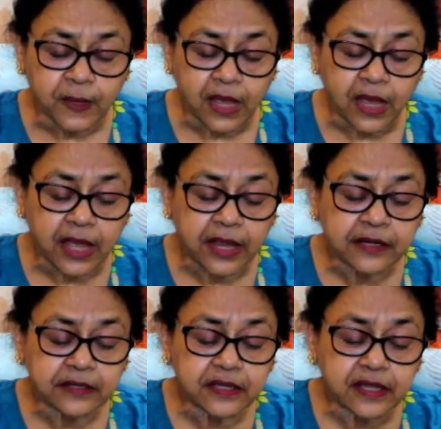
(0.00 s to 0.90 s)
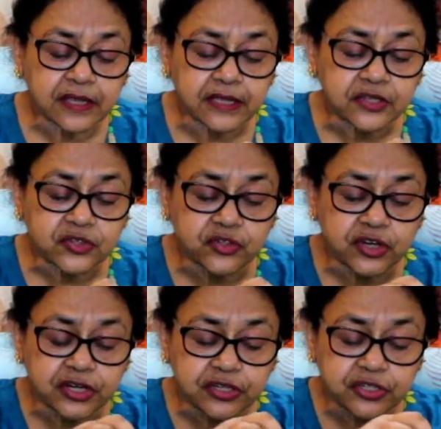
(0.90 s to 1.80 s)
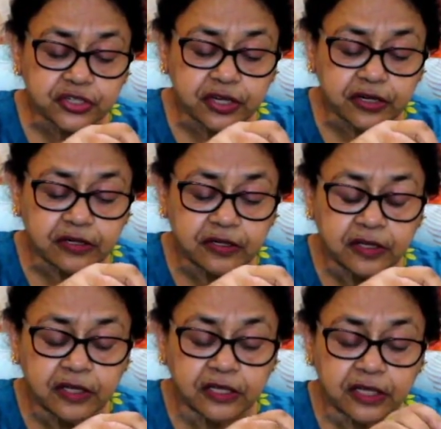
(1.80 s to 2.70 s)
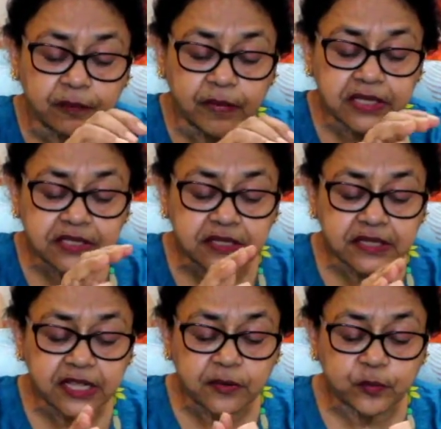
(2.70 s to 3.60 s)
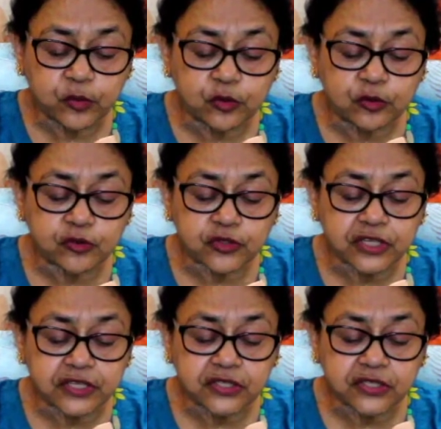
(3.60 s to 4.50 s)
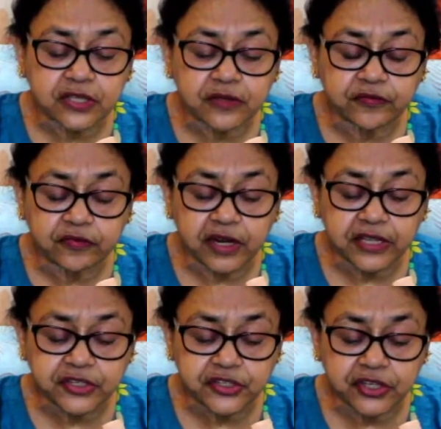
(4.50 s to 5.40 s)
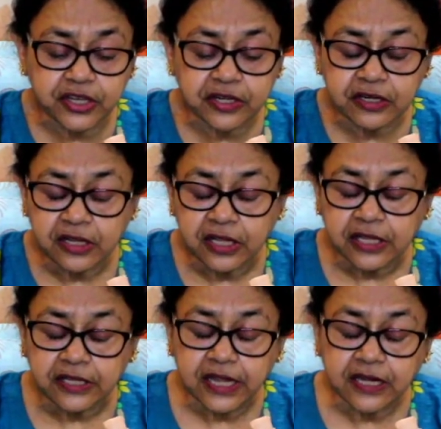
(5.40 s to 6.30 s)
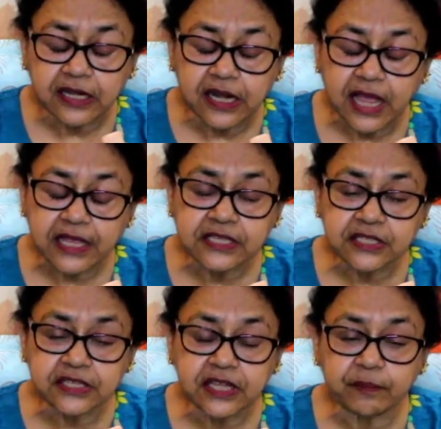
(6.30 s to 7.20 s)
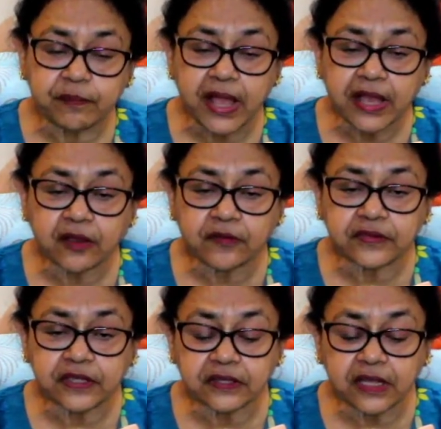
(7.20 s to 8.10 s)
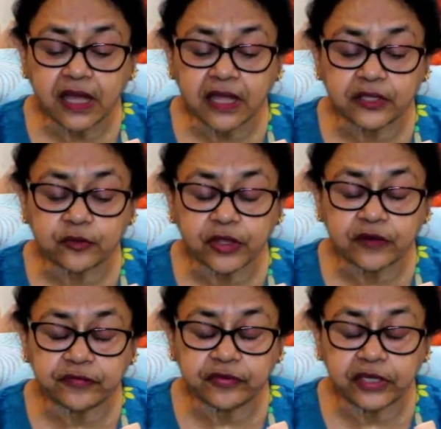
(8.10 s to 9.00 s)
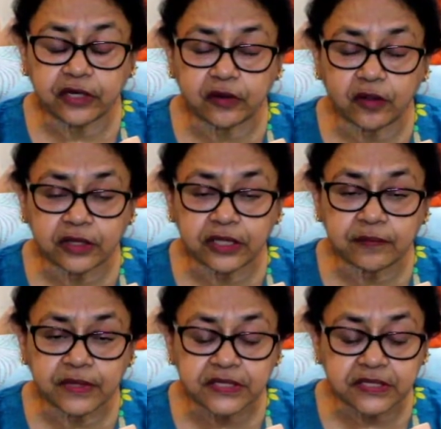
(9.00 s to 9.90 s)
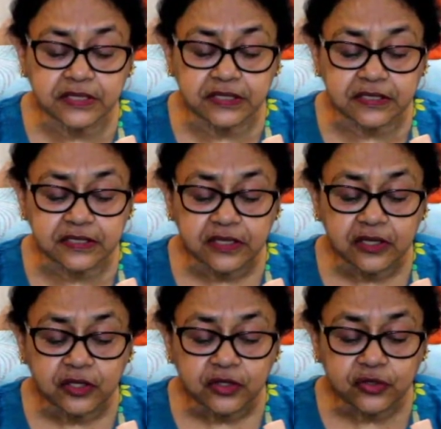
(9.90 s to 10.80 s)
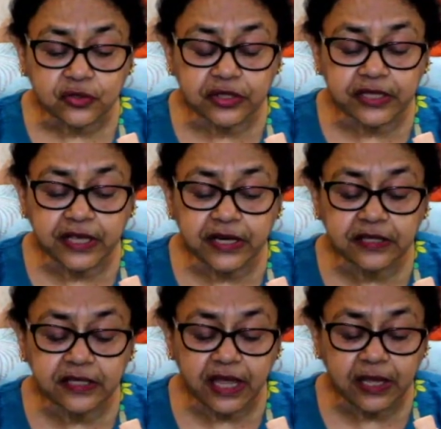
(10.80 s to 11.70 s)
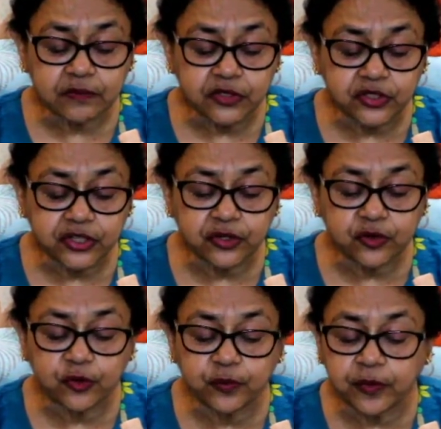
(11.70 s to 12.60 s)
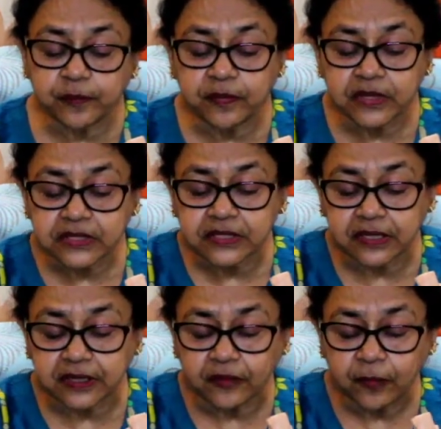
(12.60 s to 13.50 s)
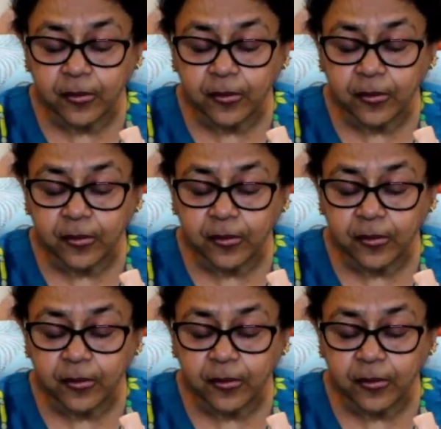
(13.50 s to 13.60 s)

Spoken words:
and the extension. The muscle that produces the flexion, that lies in the back of the thigh, you can feel all the muscles. So they are the hamstring group of muscle,